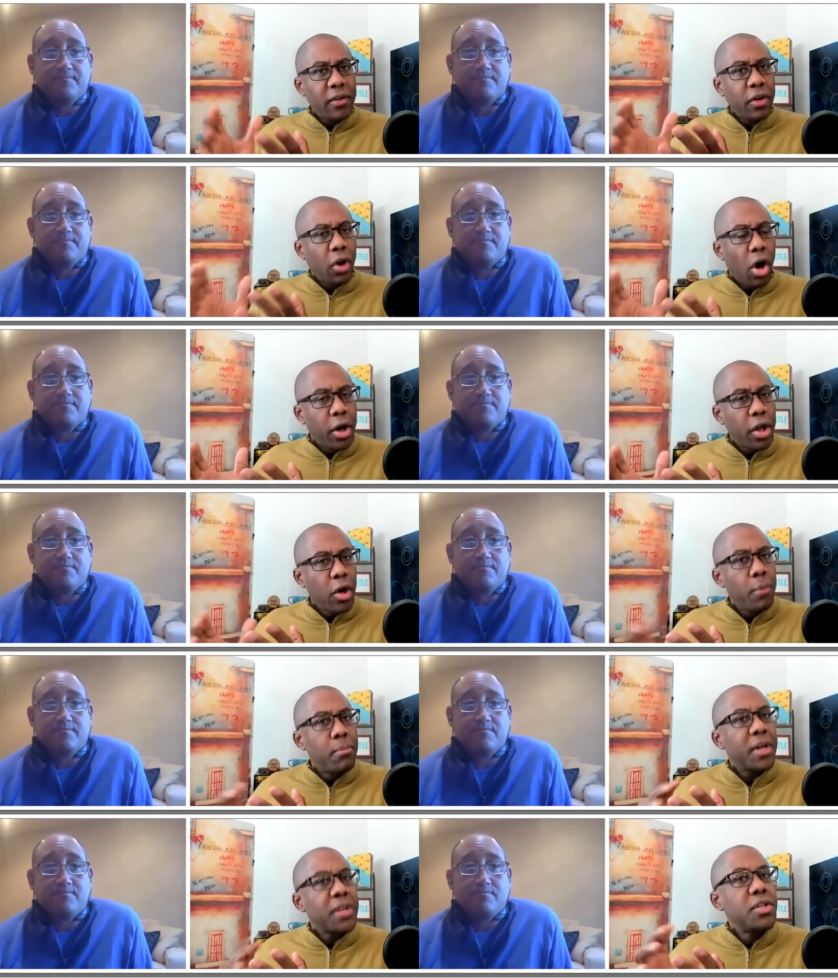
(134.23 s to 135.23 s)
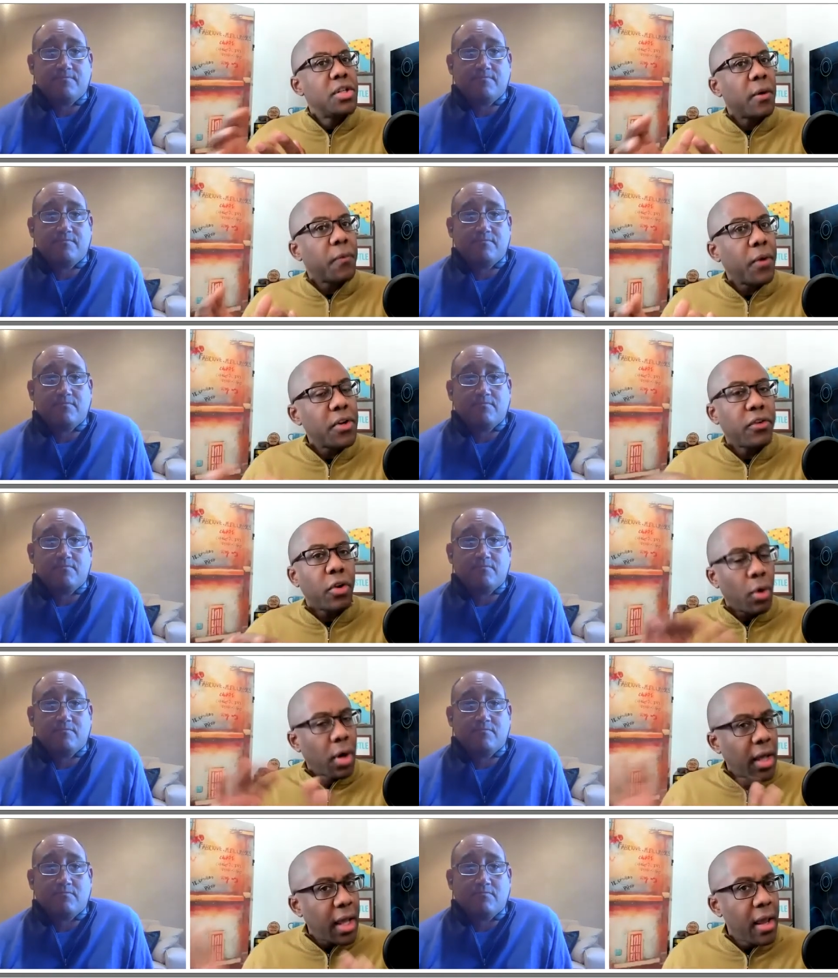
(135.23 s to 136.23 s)
Speaker 1: on audio much different
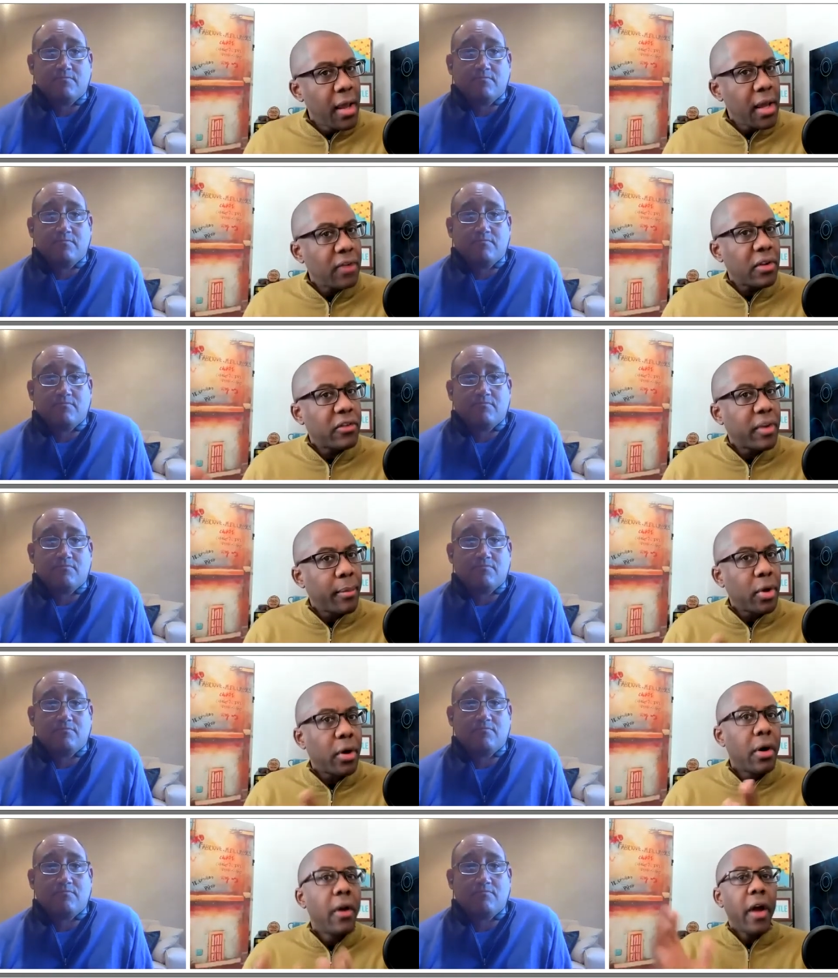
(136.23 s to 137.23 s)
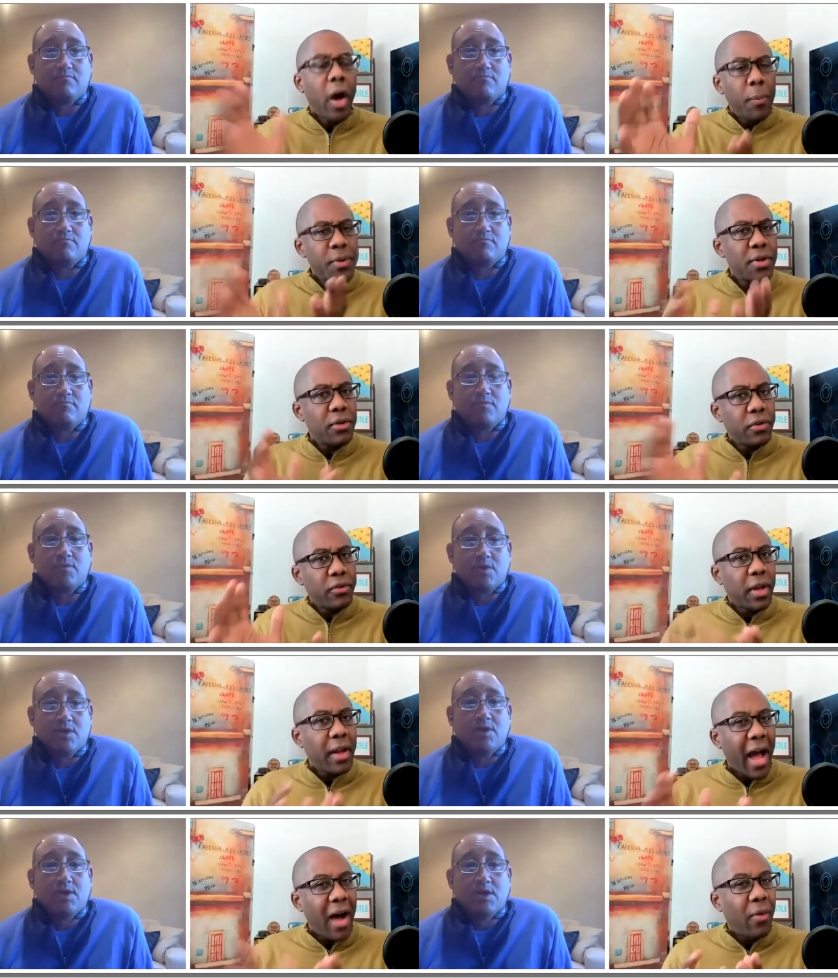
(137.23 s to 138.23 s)
totally? Is it similar? Help us
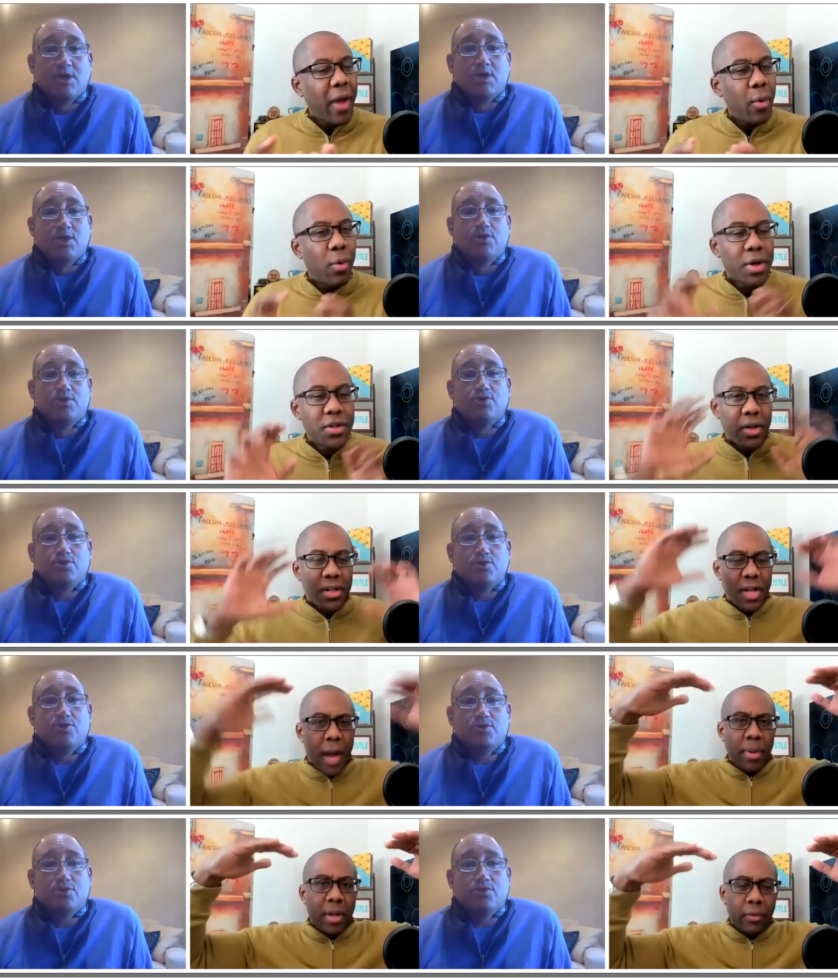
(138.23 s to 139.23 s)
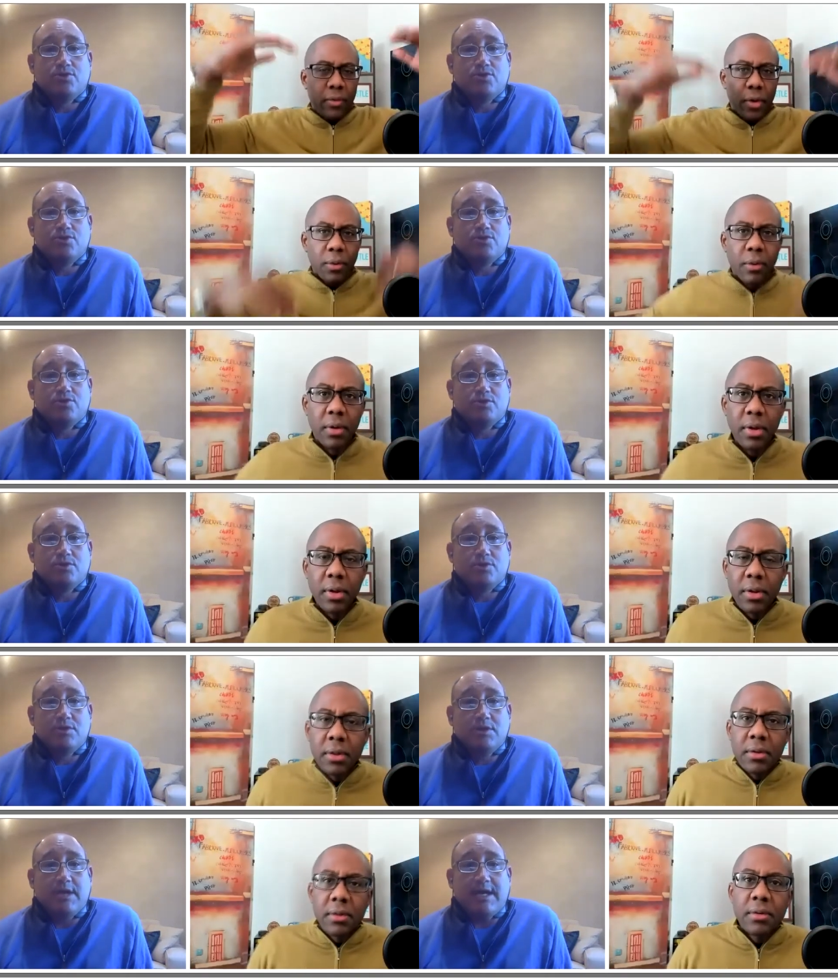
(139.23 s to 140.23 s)
understand how that works at a top level view.
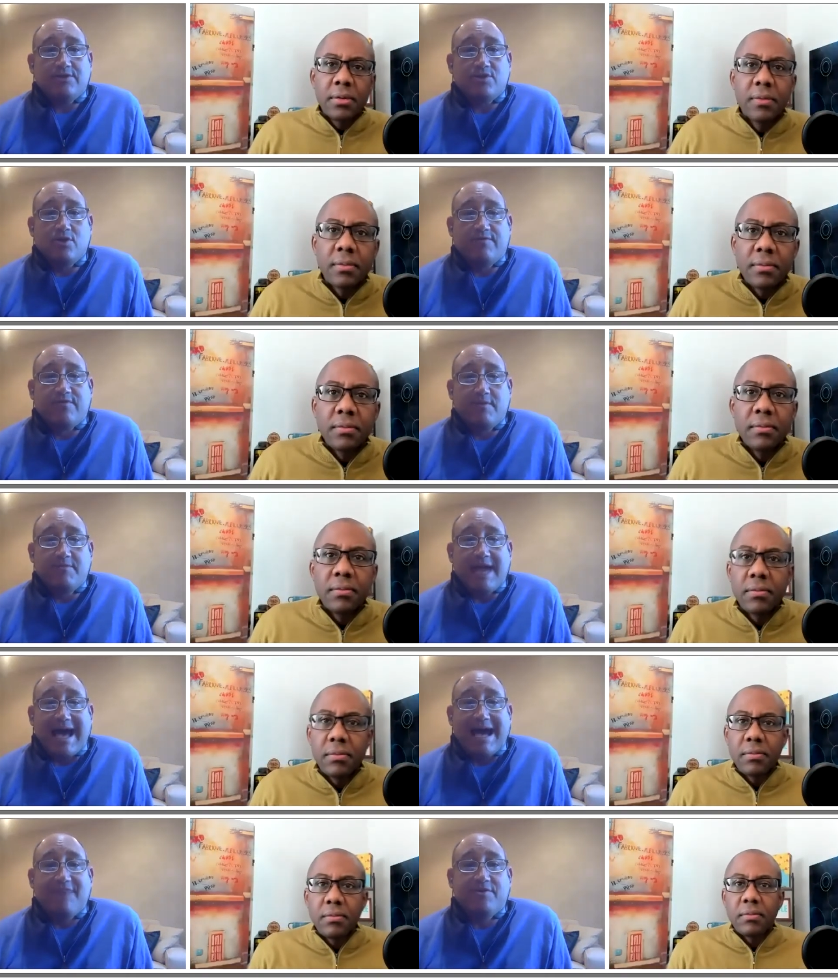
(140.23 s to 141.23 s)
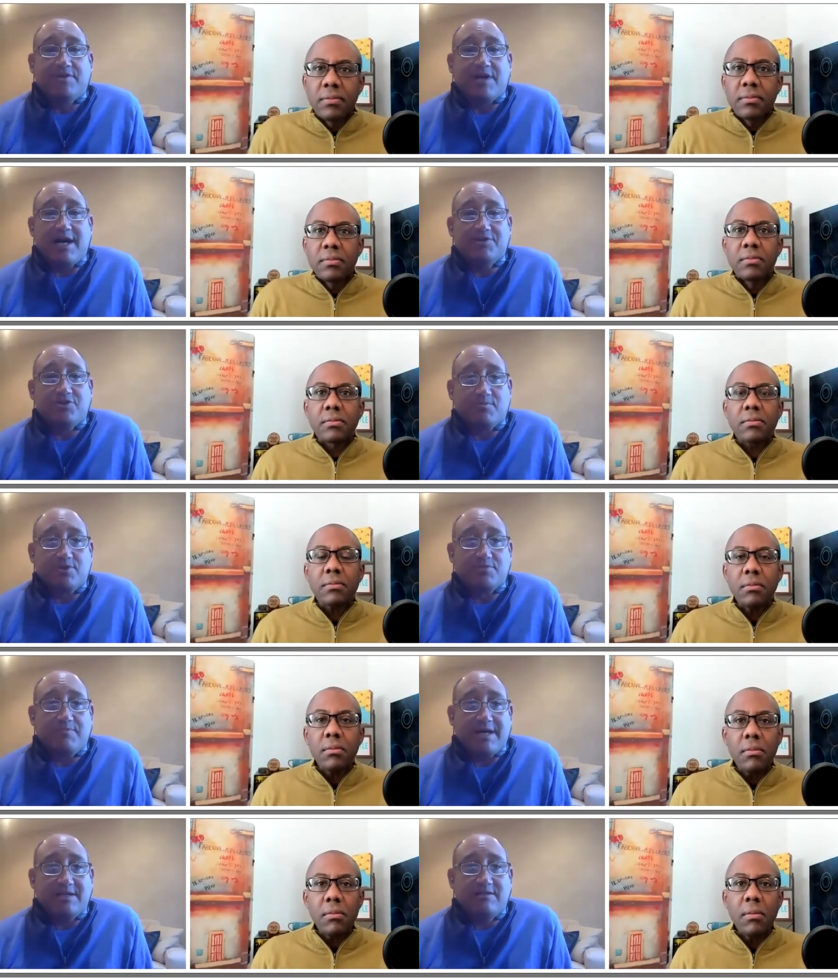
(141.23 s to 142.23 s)
Speaker 2: Yeah, so from the advertiser
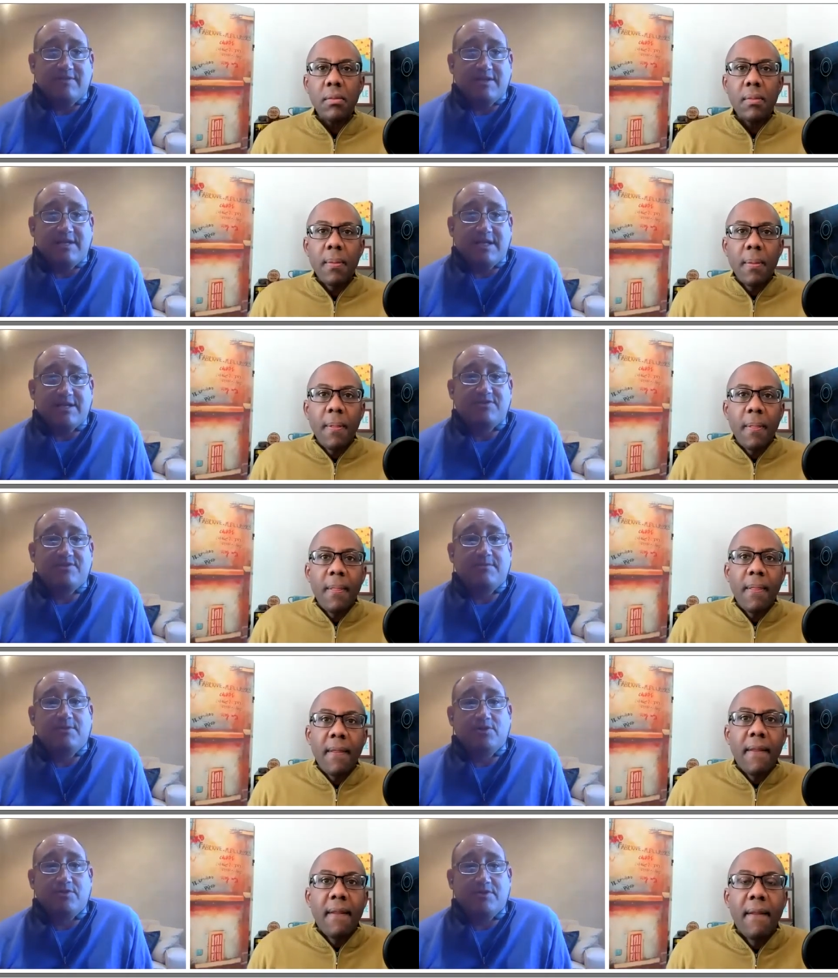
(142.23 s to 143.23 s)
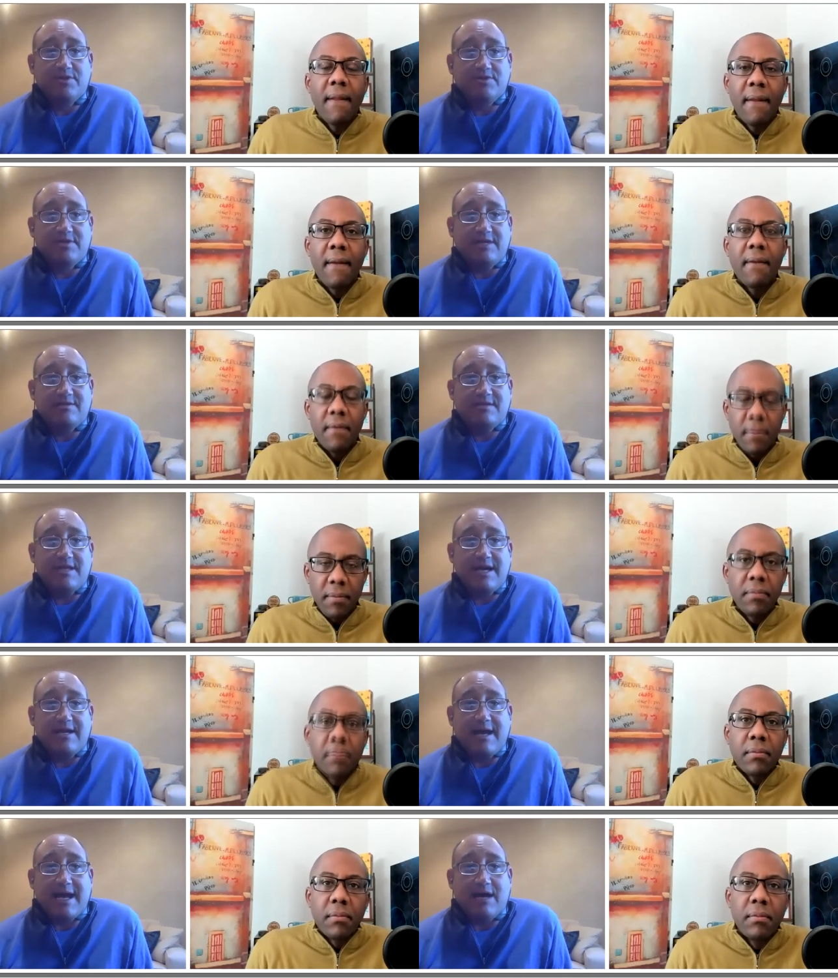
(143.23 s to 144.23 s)
perspective, I think it's similar in the sense
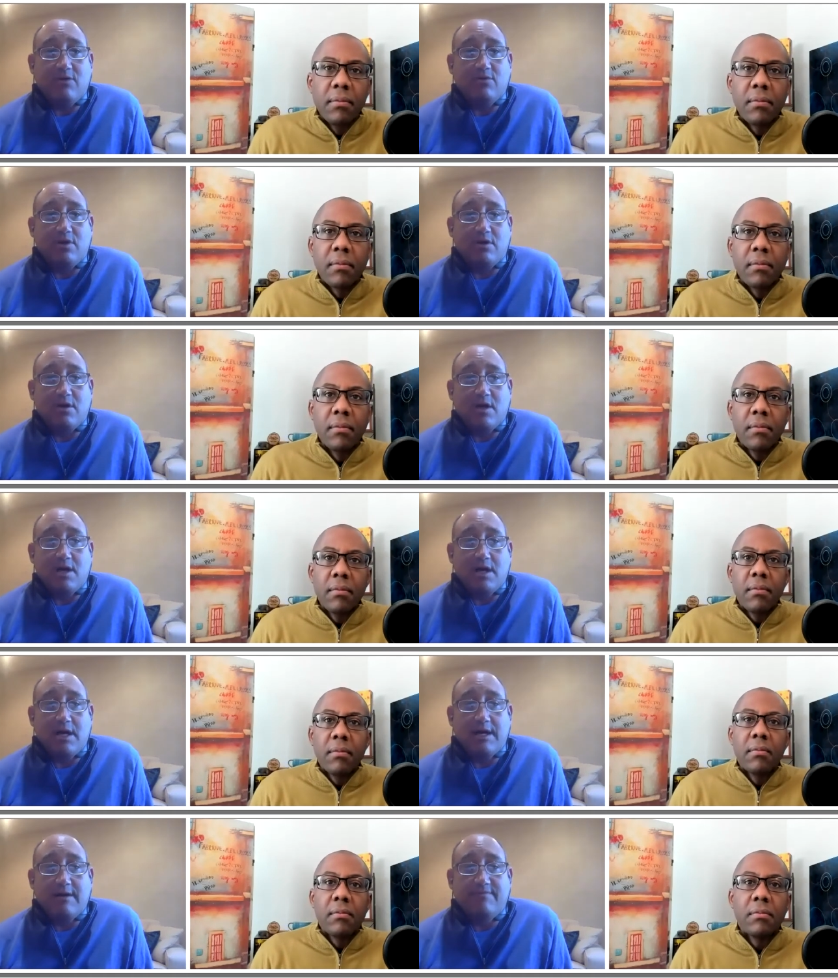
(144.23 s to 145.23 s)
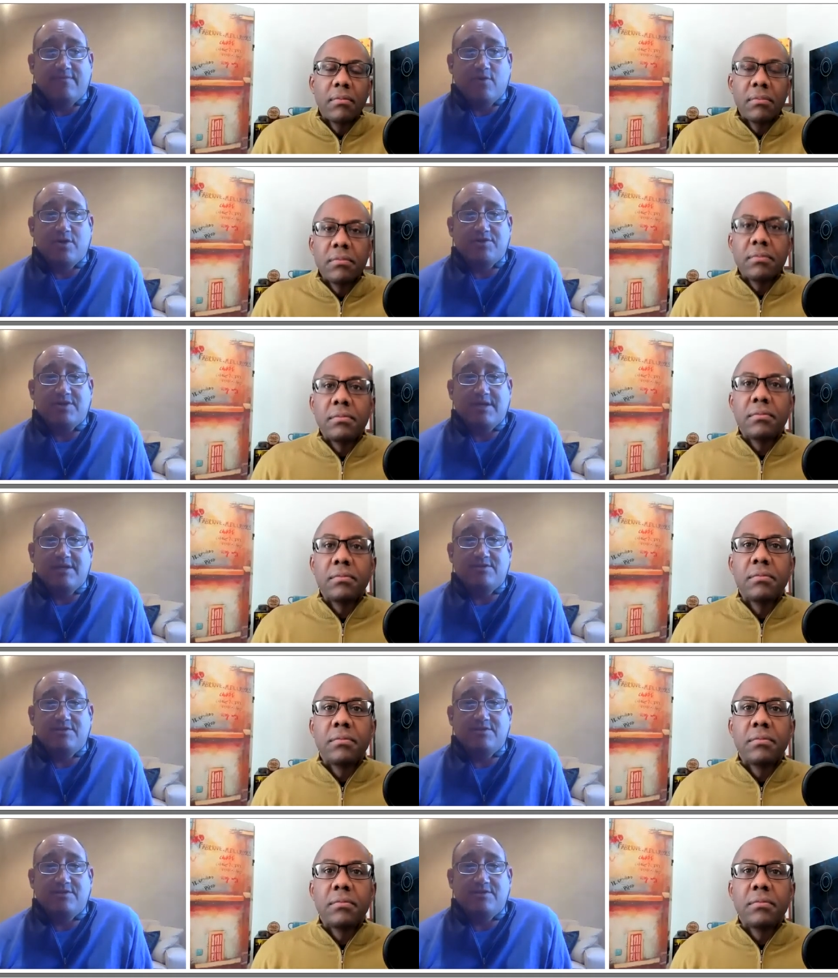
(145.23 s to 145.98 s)
that our uh, focus is